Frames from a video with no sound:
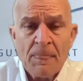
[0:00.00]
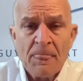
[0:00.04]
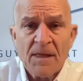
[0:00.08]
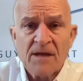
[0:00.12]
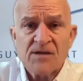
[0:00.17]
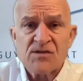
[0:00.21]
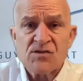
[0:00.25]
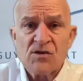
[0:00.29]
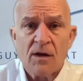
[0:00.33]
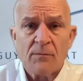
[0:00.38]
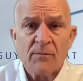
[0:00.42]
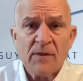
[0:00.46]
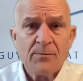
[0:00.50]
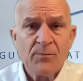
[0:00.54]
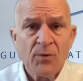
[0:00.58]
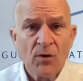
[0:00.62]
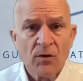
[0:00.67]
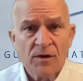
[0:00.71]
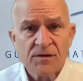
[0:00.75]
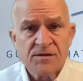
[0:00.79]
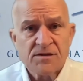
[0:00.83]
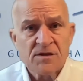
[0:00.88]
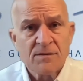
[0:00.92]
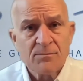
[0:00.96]
It's on my
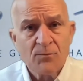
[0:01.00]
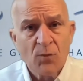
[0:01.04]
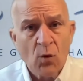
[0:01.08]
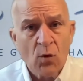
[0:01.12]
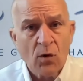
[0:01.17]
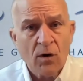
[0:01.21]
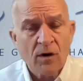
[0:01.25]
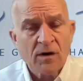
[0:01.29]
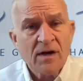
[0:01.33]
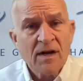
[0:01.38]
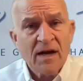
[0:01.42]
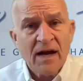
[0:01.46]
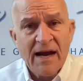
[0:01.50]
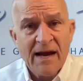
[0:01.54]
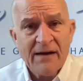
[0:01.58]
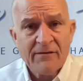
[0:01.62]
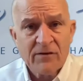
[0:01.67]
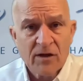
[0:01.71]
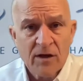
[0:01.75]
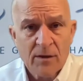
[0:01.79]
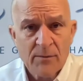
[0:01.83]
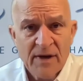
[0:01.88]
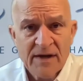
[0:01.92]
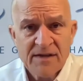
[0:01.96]
bulletin board. I have
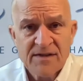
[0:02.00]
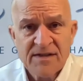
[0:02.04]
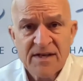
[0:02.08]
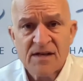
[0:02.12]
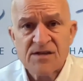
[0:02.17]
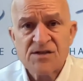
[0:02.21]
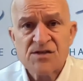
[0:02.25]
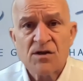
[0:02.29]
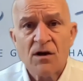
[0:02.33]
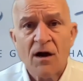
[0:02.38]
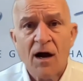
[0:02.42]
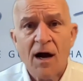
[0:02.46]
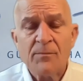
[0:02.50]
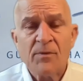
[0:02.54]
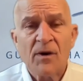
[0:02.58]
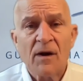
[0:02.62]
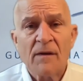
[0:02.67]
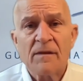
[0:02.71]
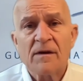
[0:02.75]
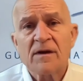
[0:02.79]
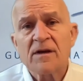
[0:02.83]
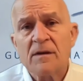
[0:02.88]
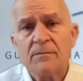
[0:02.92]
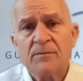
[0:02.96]
it on my desktop,
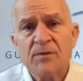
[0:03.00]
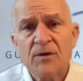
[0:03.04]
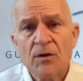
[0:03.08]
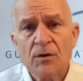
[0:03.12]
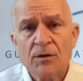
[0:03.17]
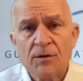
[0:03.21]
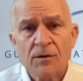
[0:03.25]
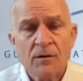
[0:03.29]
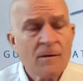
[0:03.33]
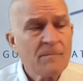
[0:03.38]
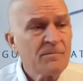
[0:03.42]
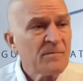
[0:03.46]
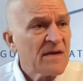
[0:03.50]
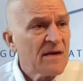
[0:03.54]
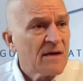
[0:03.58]
on the computer.